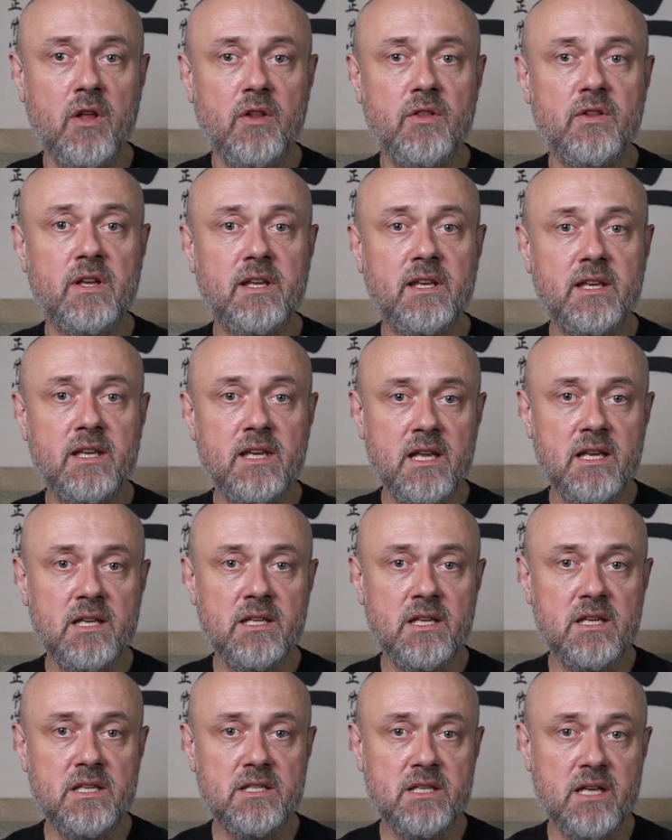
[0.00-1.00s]
the
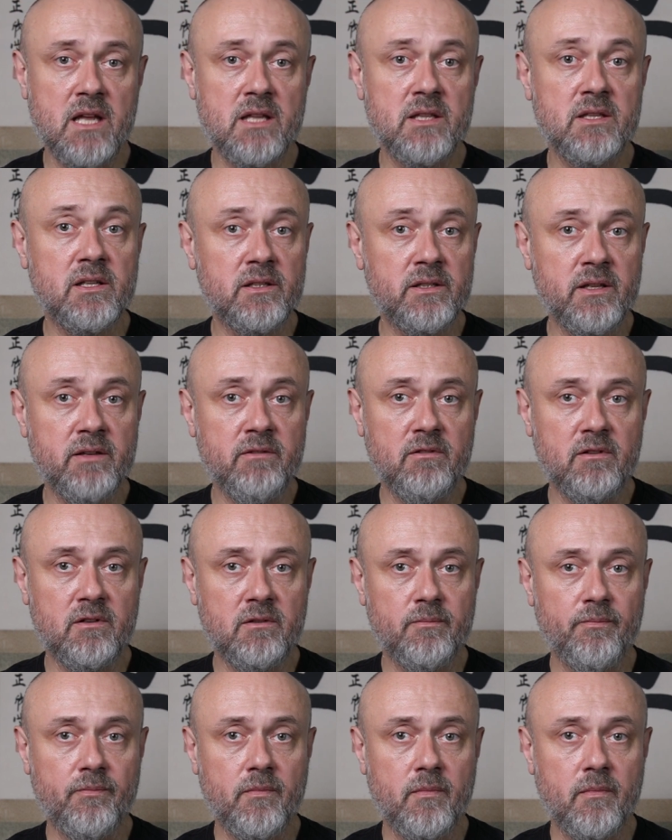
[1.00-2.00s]
kidneys and the liver.